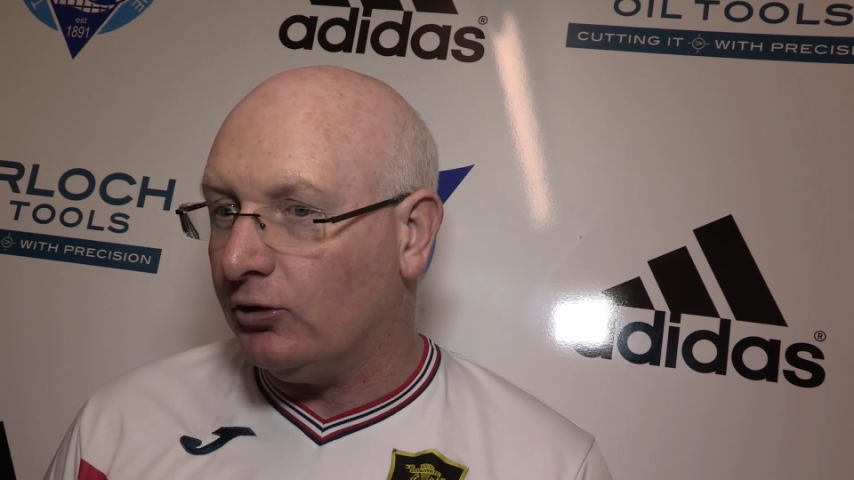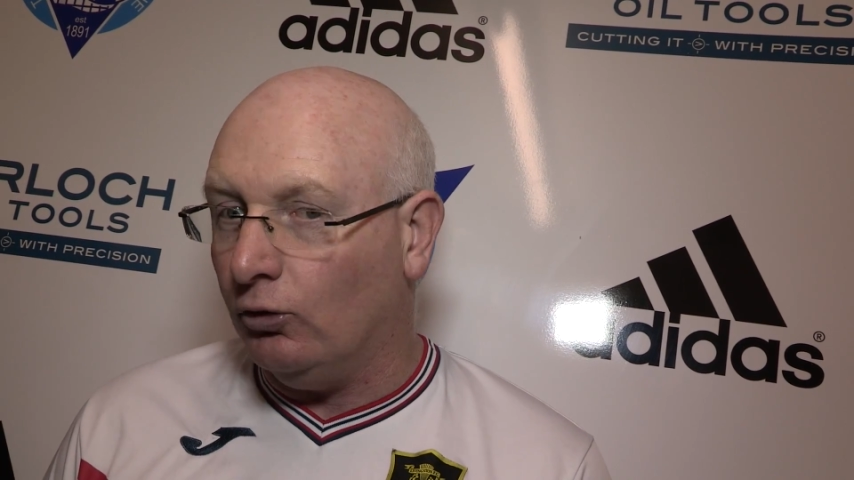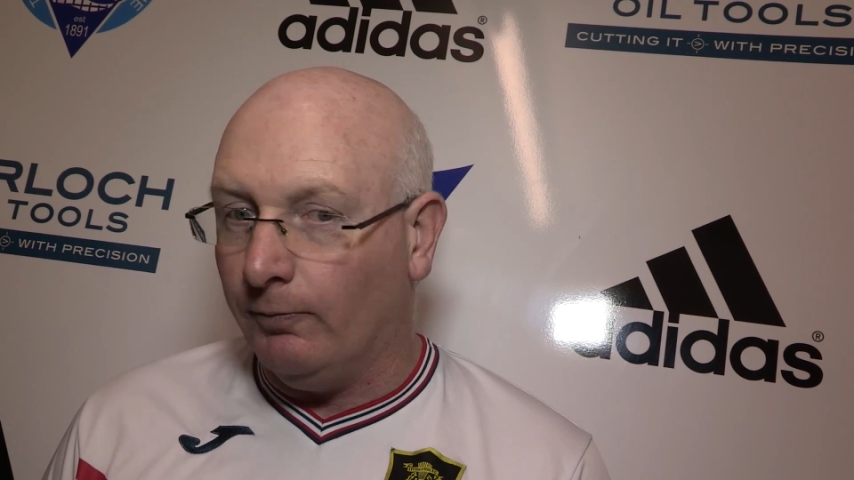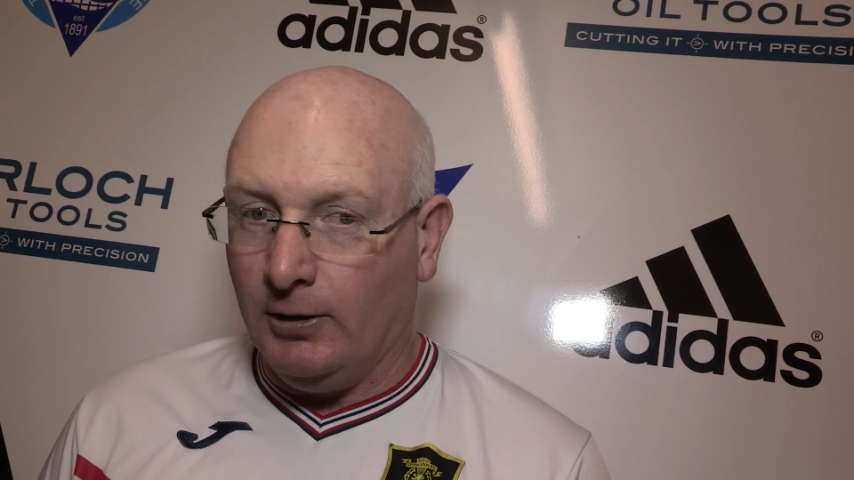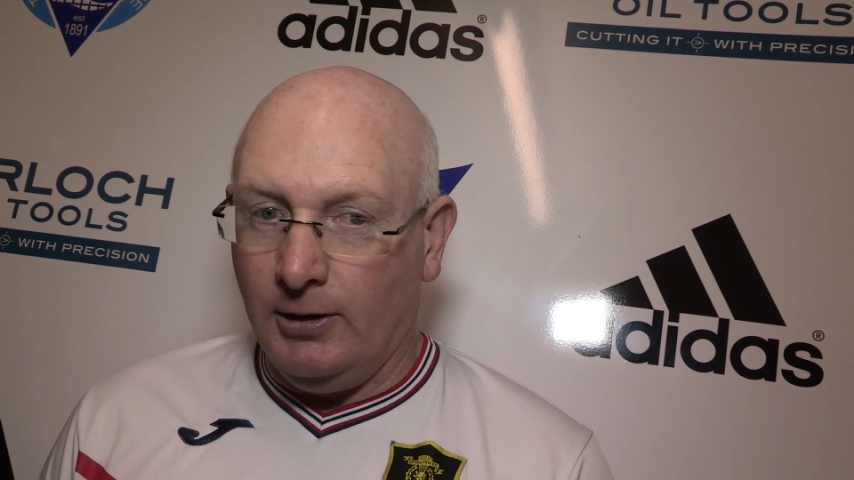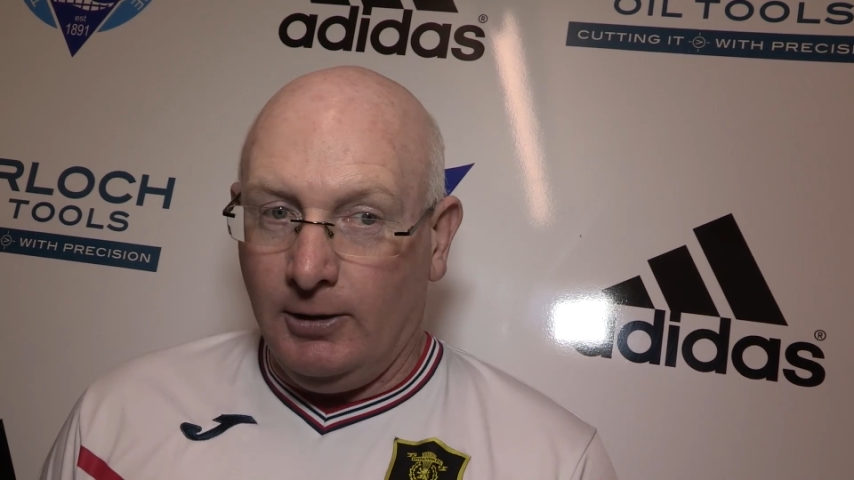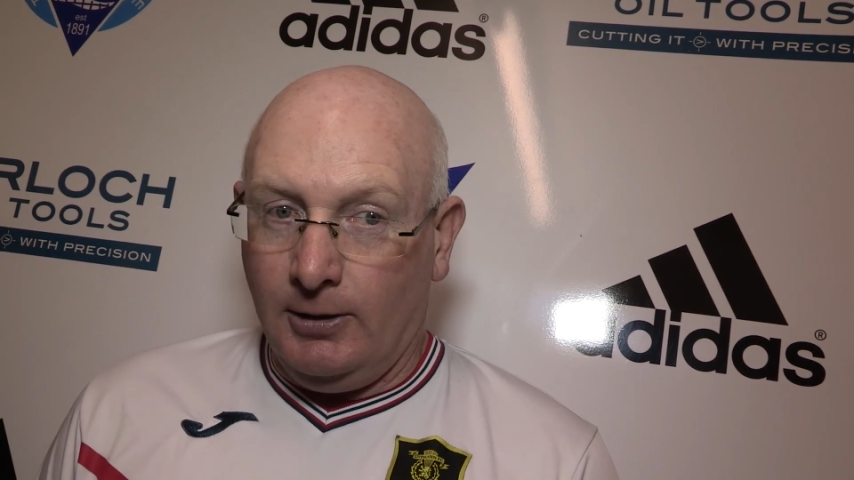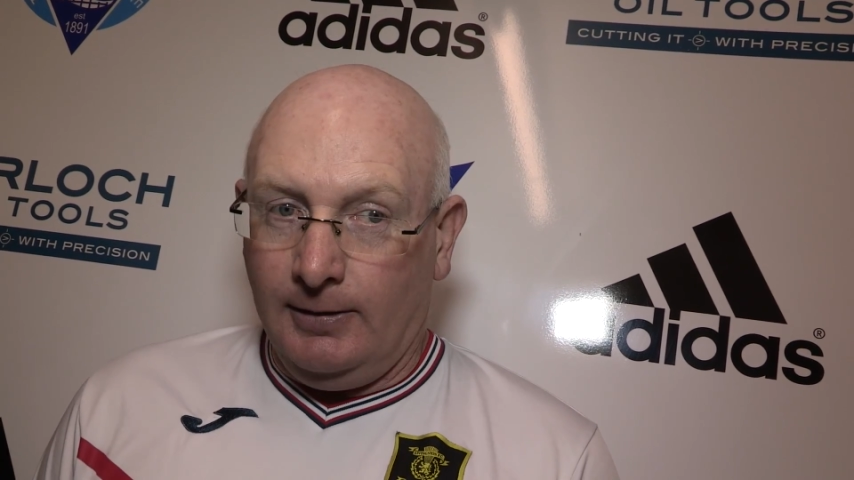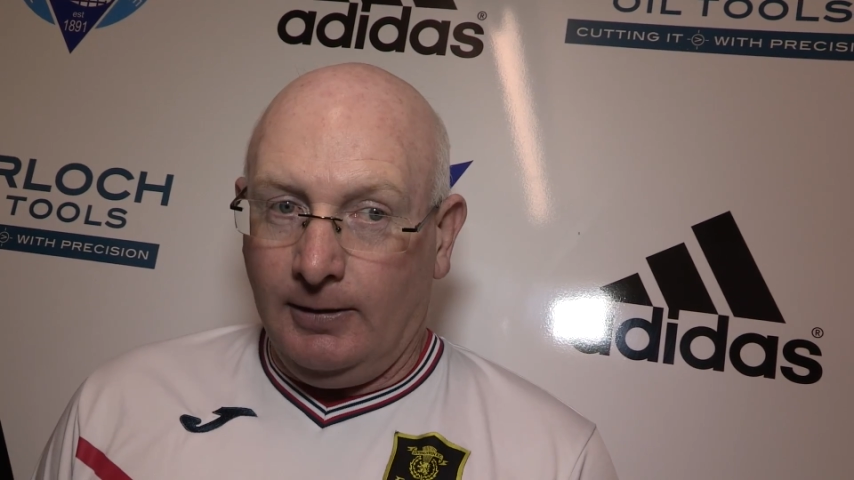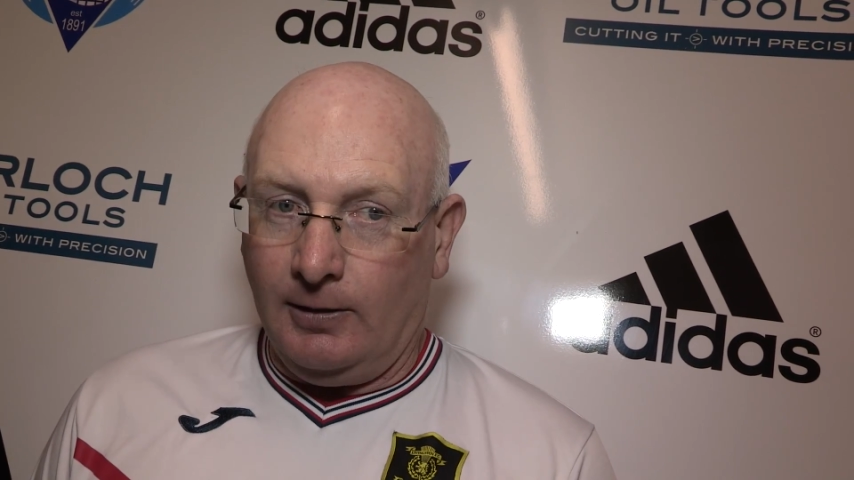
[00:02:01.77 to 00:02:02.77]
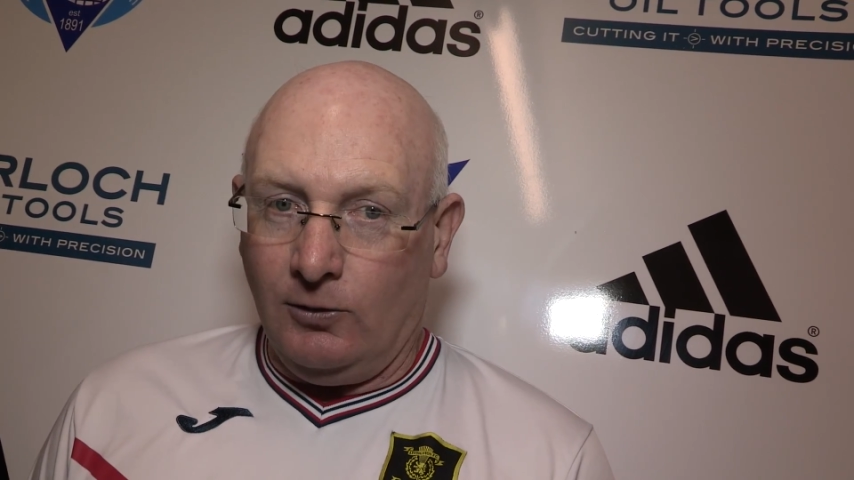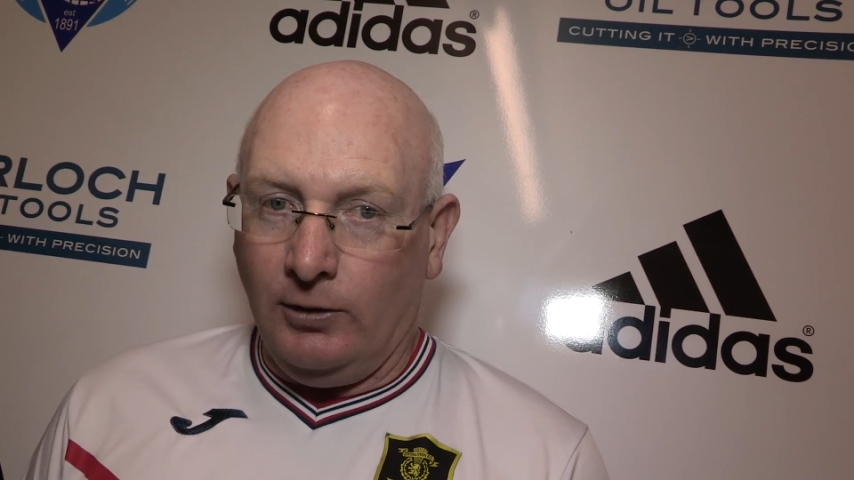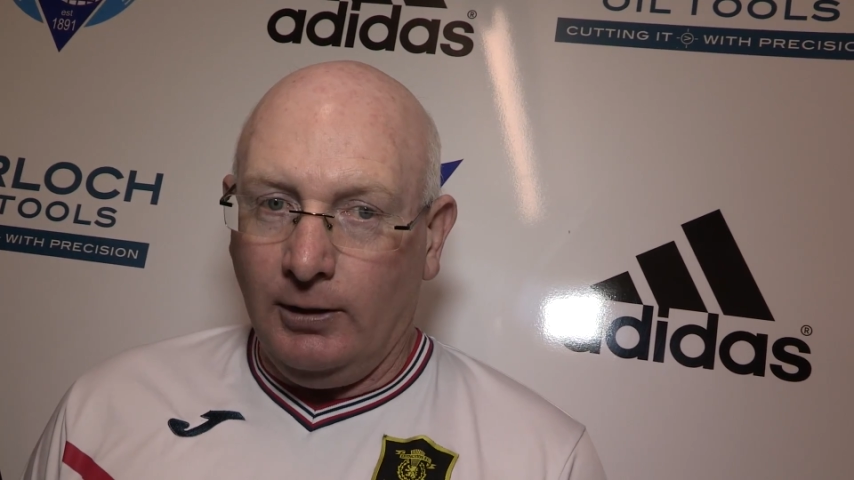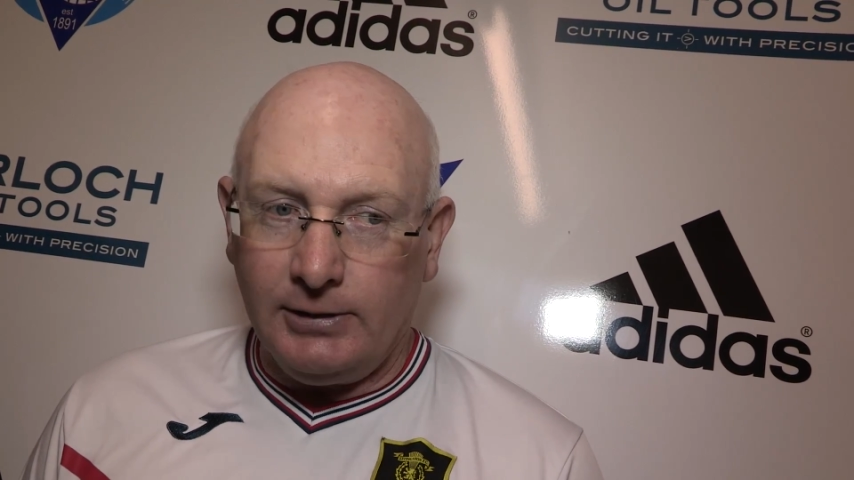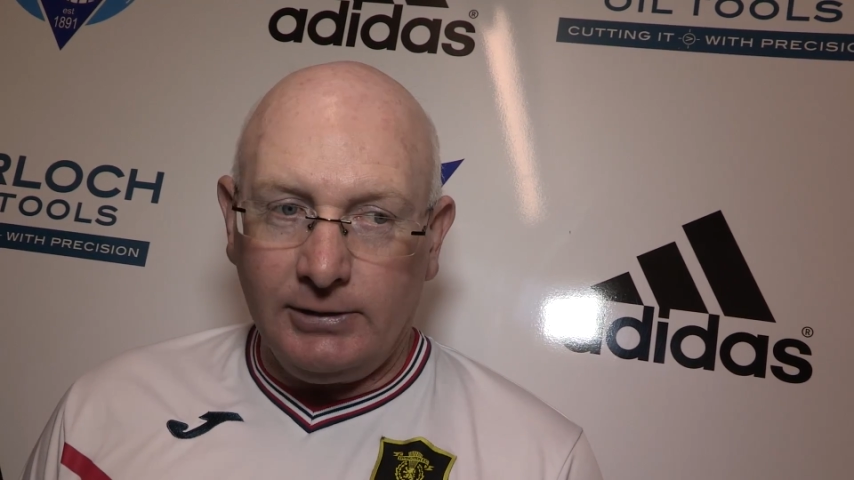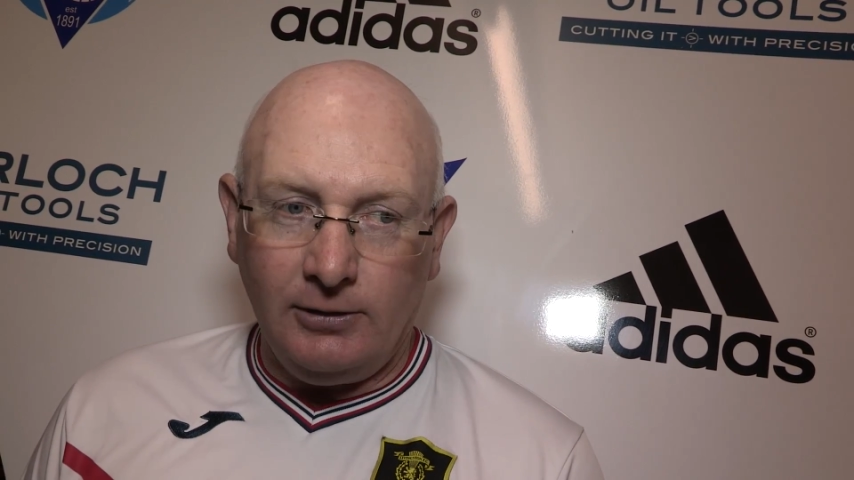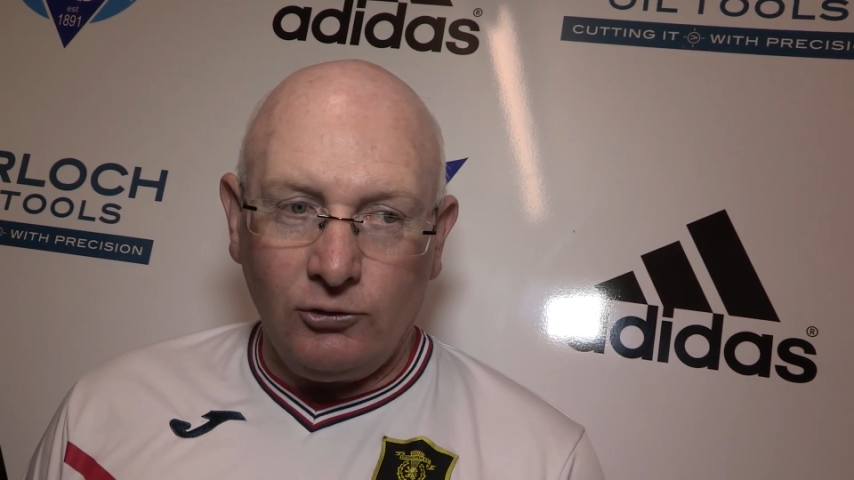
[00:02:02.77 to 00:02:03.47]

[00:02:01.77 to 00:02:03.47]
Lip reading: So, you know, as I say,